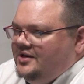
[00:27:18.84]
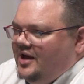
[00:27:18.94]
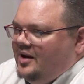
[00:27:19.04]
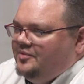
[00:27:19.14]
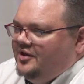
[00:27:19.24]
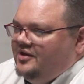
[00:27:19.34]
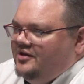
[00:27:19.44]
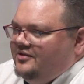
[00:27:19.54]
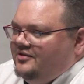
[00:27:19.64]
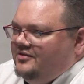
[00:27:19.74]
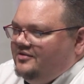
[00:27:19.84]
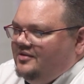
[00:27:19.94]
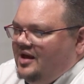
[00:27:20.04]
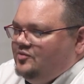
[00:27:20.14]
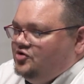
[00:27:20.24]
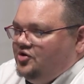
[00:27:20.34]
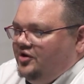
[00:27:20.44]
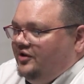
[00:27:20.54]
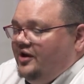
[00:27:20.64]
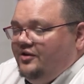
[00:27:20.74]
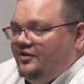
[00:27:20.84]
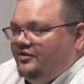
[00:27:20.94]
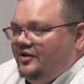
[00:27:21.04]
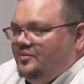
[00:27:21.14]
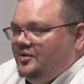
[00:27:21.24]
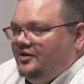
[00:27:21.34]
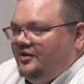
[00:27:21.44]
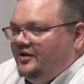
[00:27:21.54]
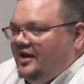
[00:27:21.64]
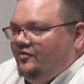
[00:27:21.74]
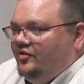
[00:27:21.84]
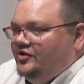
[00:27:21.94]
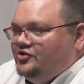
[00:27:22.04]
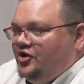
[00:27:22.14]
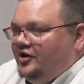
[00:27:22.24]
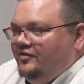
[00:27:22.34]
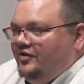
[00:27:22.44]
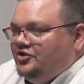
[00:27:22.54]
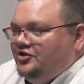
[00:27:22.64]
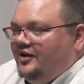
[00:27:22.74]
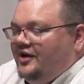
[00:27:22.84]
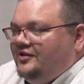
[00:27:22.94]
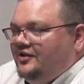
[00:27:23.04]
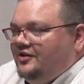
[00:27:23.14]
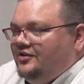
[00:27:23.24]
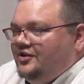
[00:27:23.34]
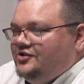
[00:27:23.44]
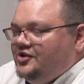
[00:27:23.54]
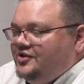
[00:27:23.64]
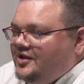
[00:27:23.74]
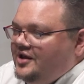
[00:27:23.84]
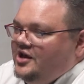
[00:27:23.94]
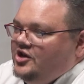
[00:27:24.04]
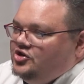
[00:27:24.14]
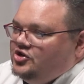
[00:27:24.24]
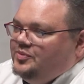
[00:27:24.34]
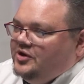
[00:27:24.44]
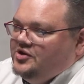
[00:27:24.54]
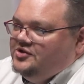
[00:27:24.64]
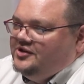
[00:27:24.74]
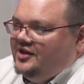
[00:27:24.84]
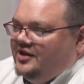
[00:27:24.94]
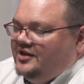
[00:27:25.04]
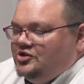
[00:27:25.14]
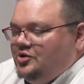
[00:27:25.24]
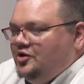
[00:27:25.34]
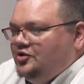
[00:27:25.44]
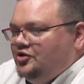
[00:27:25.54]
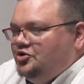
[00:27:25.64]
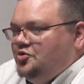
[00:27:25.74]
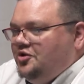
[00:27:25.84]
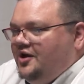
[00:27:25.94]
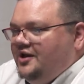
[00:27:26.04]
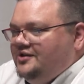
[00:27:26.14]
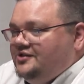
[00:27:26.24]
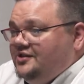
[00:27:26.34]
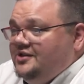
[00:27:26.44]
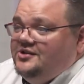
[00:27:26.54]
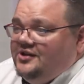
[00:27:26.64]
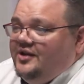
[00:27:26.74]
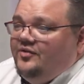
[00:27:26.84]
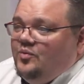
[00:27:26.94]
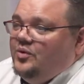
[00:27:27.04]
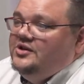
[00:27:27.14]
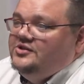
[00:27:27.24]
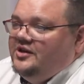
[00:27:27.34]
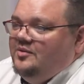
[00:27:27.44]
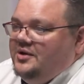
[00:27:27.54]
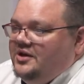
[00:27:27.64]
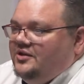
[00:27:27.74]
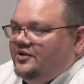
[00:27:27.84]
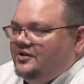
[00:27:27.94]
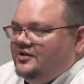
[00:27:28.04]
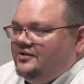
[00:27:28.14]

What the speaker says: And I'm thinking I'm just going to litter the thing with like every sort of conversion tactic under the sun, just because I think it's quite good to show clients these are different ways it can be conducted.